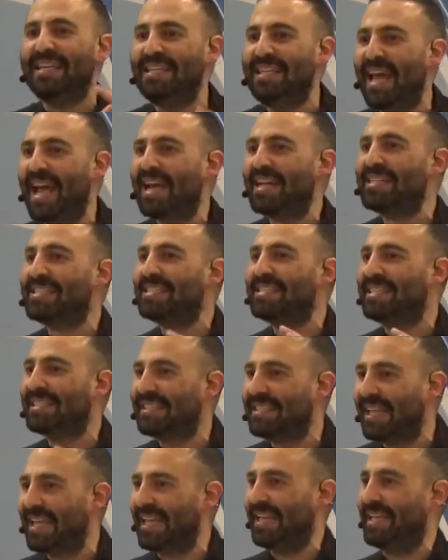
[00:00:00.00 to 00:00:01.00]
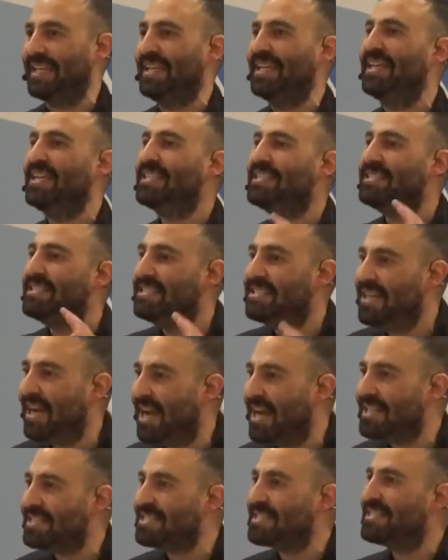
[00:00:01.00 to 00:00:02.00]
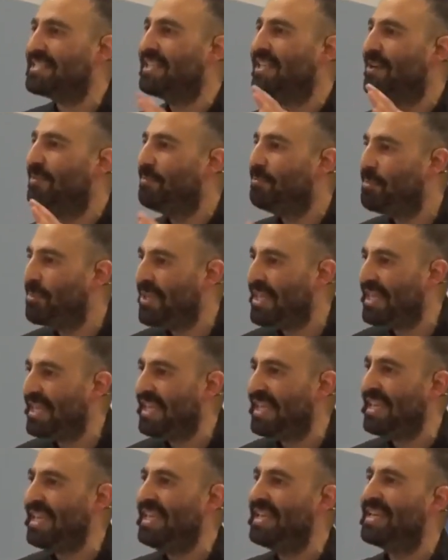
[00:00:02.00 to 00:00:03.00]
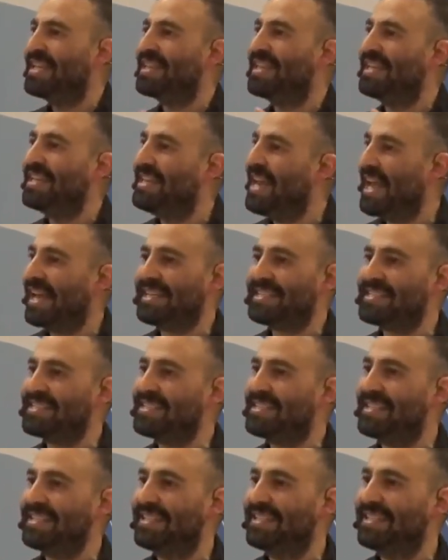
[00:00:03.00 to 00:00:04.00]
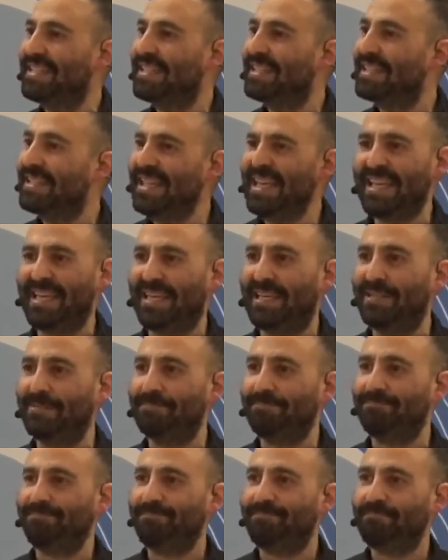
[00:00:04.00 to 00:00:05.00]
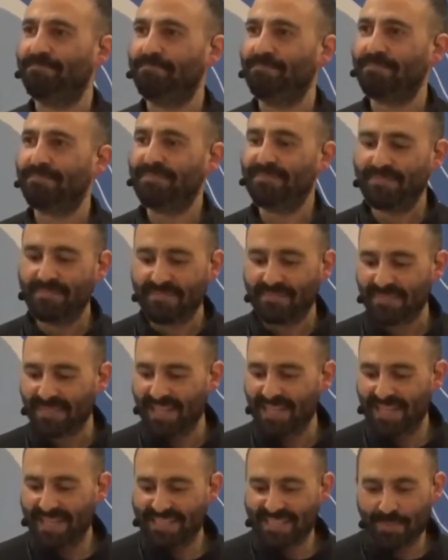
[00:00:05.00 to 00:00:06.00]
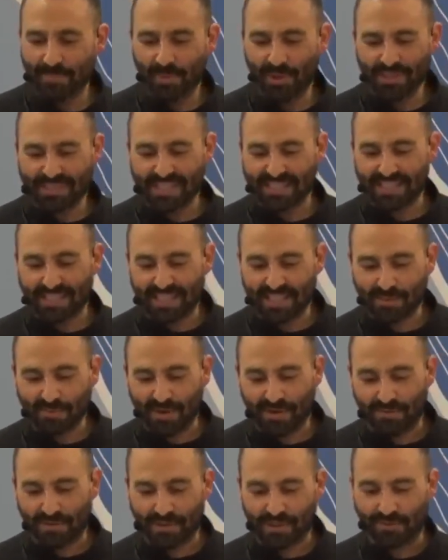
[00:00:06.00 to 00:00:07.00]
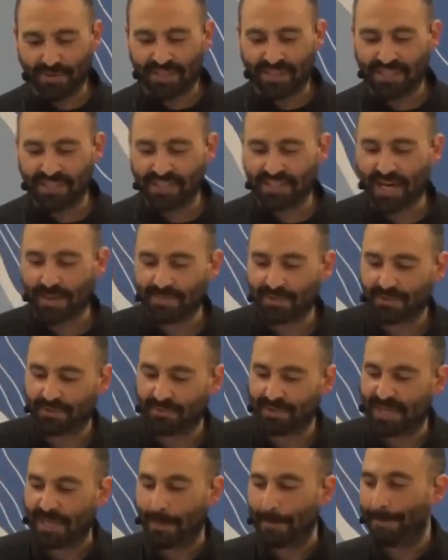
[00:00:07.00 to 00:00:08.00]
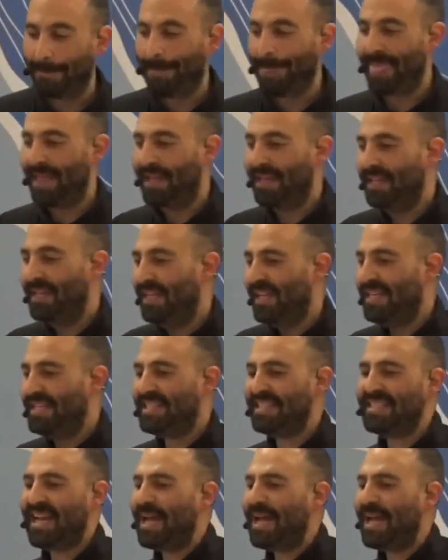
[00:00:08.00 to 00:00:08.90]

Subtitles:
next link. Just be the next link. St. Paul says it this way in 1 Corinthians chapter 3. He says,